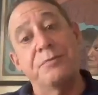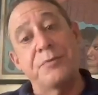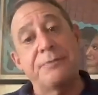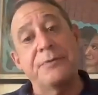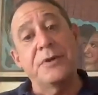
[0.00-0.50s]

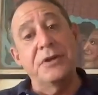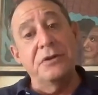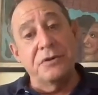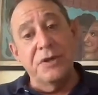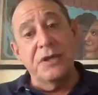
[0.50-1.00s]
properly
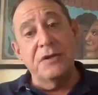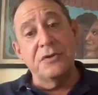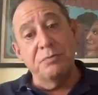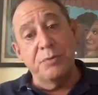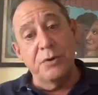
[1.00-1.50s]
and create a
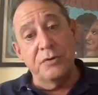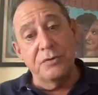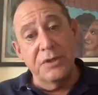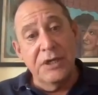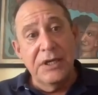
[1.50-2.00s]
good
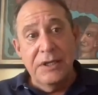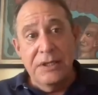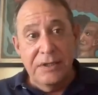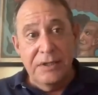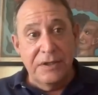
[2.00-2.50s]
portrait,
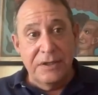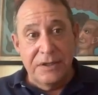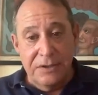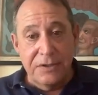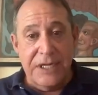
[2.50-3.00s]

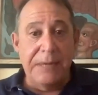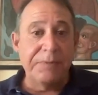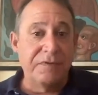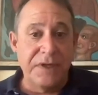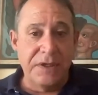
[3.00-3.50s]
they're
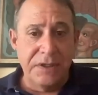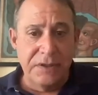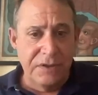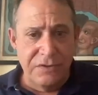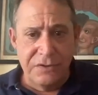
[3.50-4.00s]
captivating.
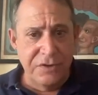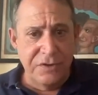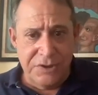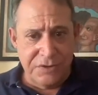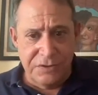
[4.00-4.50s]
You don't know
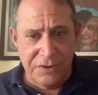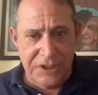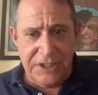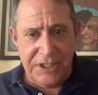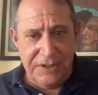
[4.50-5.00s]
what you're
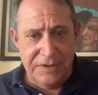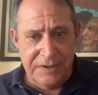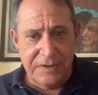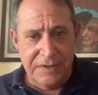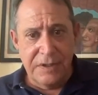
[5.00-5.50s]
looking at,
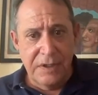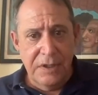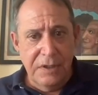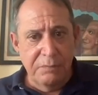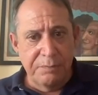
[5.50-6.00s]

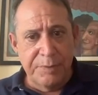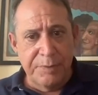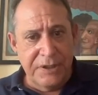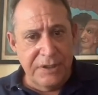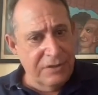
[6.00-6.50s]

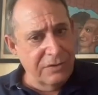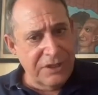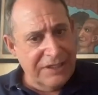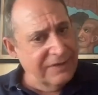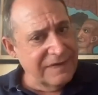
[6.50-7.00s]
but you
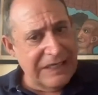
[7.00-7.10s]
think it's an